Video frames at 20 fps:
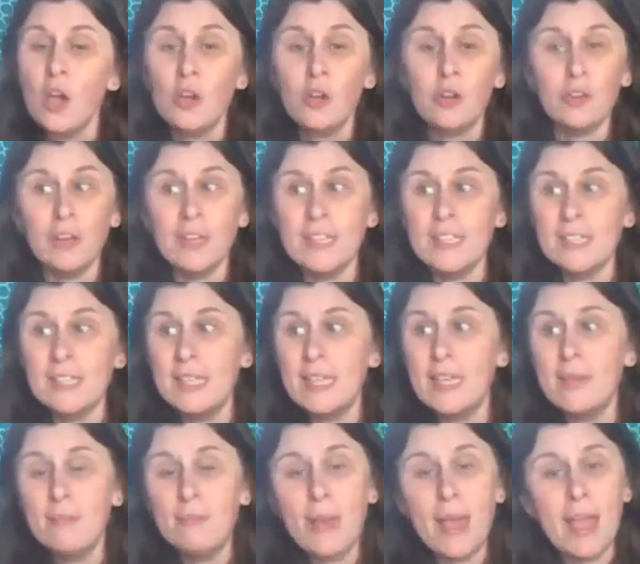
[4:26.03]

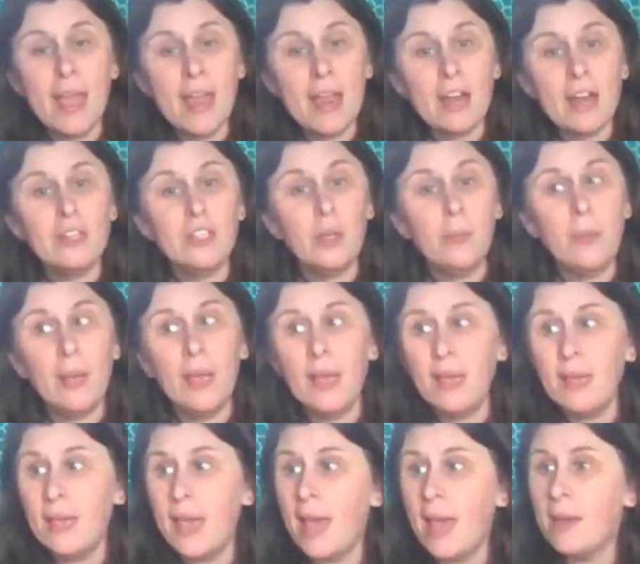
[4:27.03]
Grizzly bears are
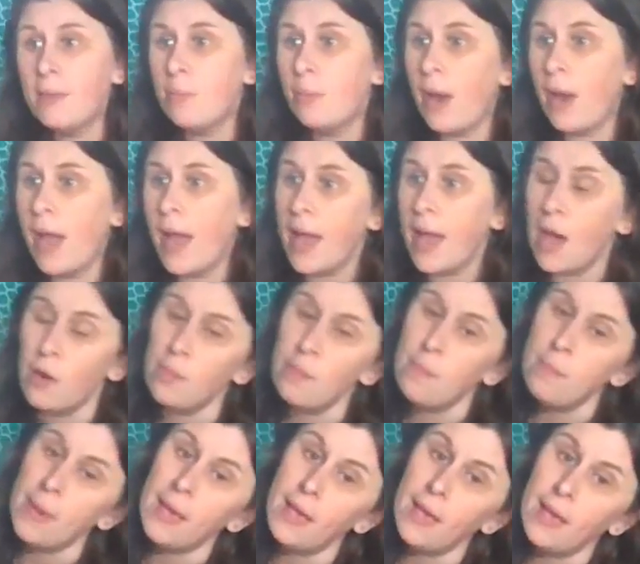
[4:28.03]
big and brown,
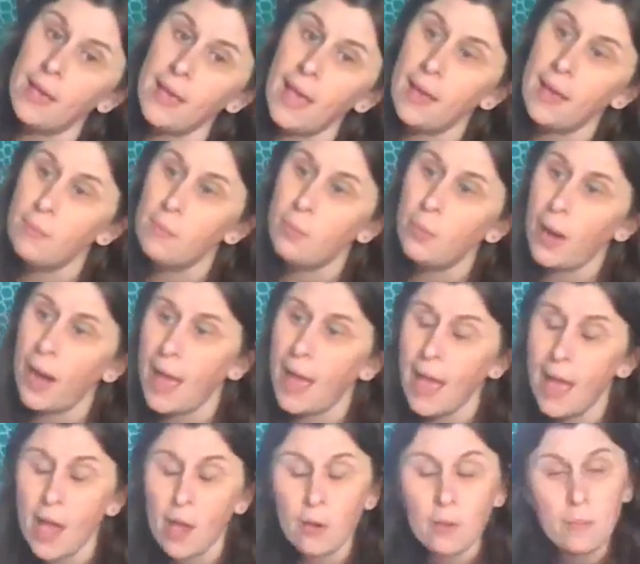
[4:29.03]
big and
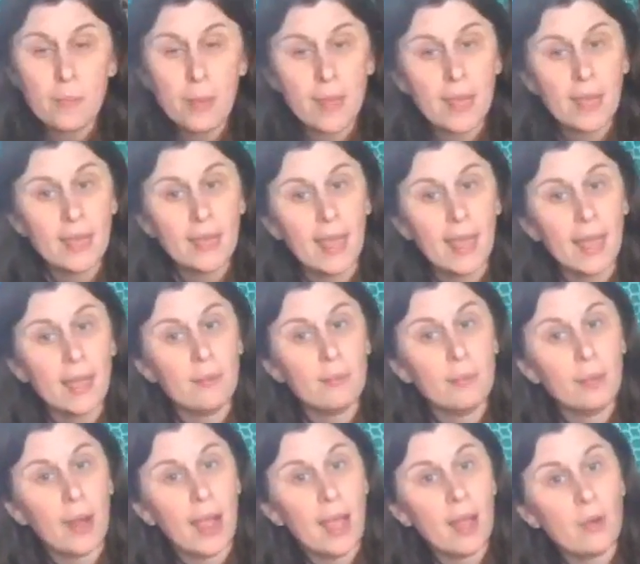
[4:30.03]
brown, big and
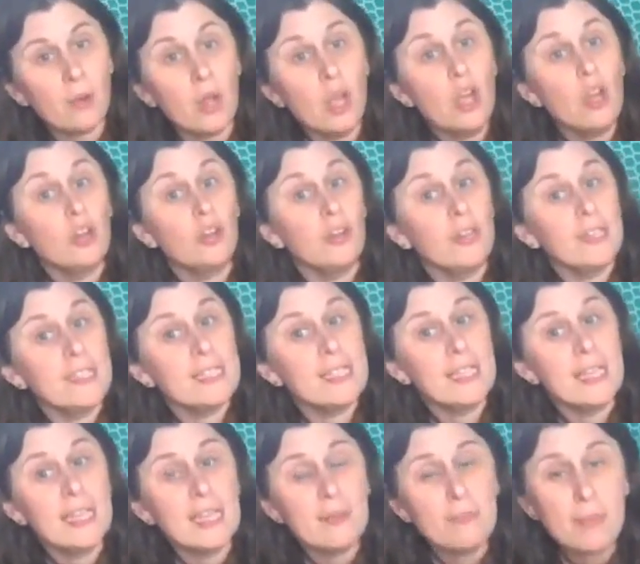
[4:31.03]
brown.
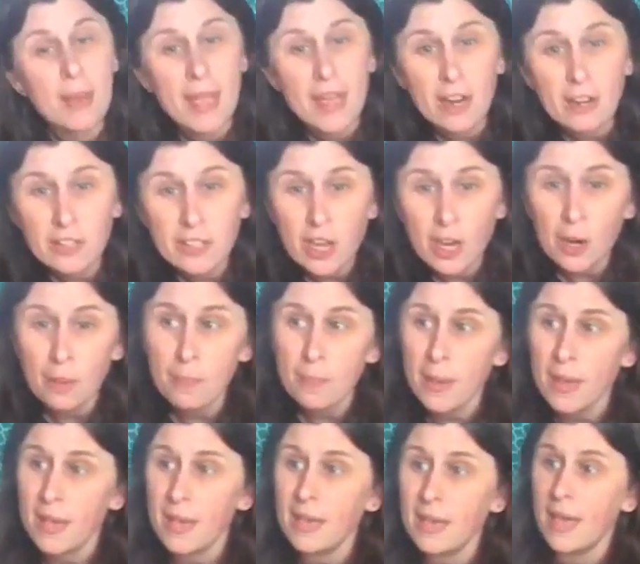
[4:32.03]
Grizzly bears are
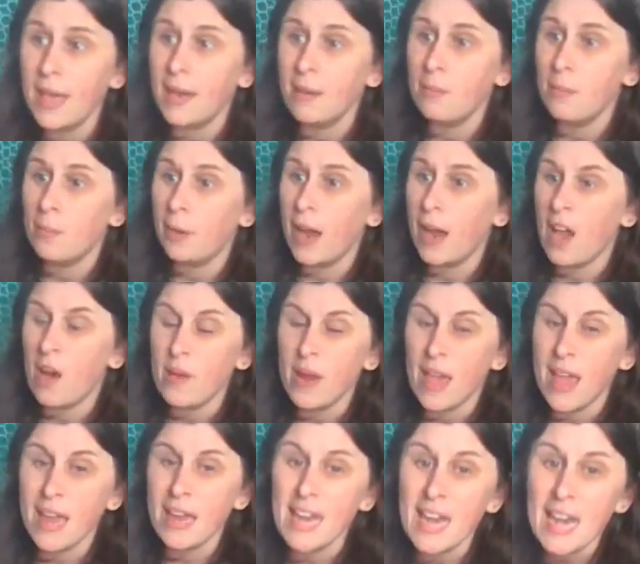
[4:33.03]
big and brown
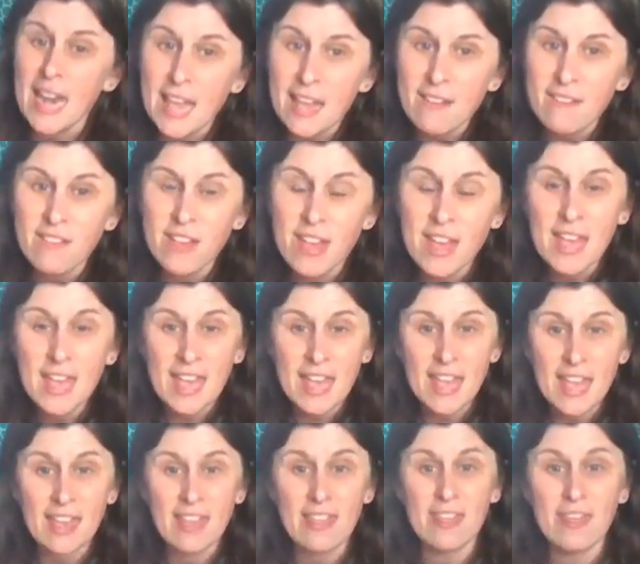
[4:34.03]
and live
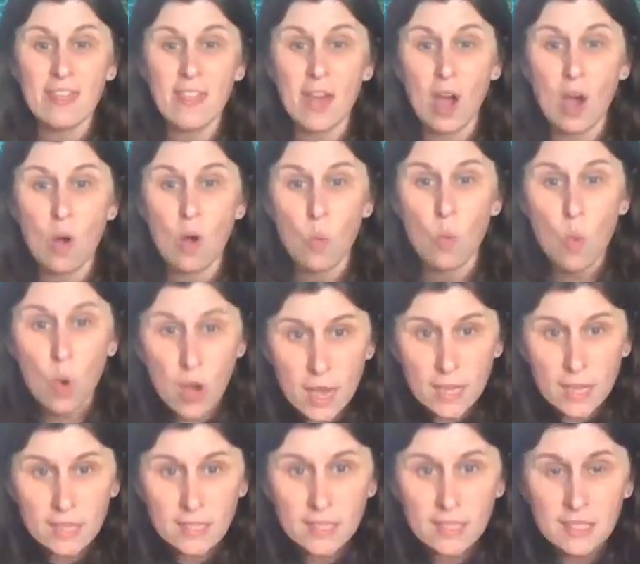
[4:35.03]
in the
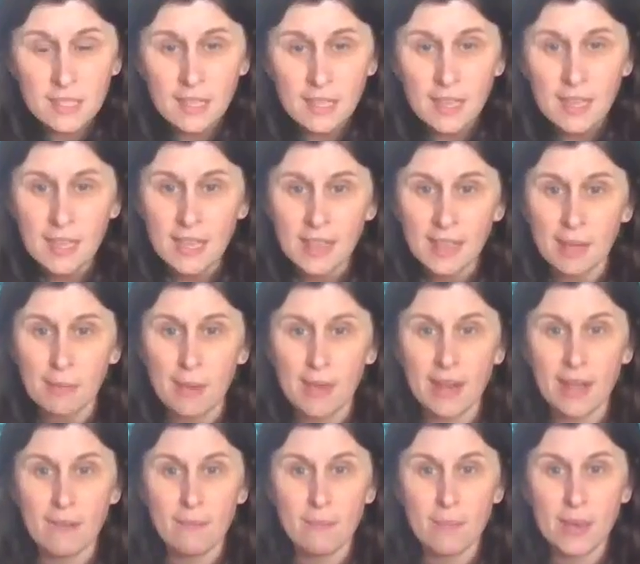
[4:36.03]
woods. They might
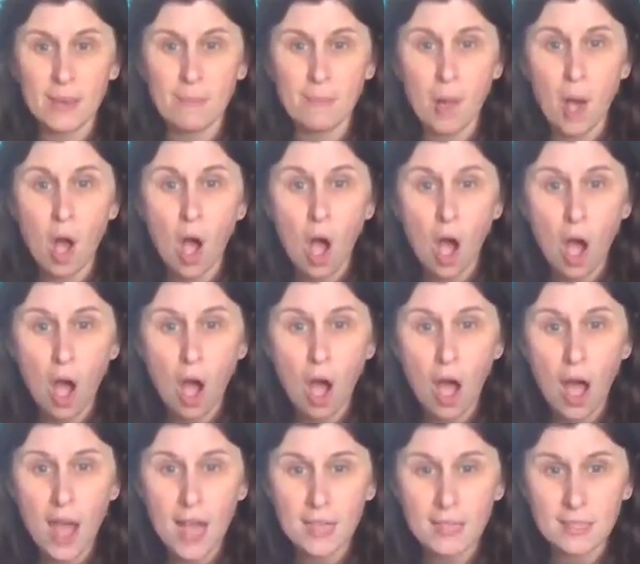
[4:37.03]
have big
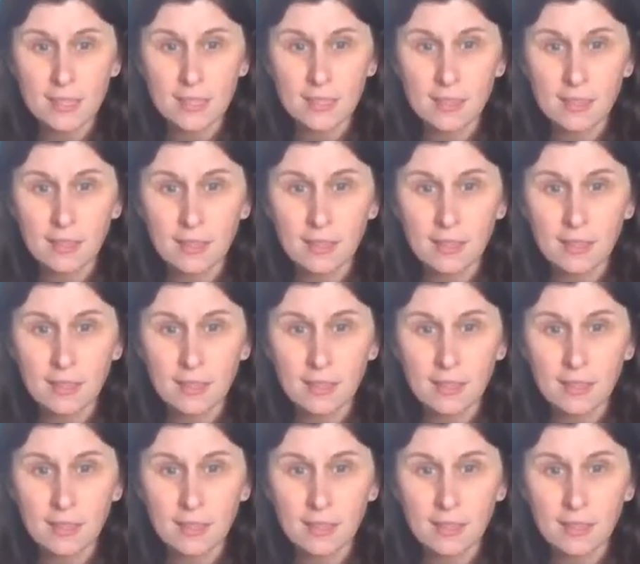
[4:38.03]
paws,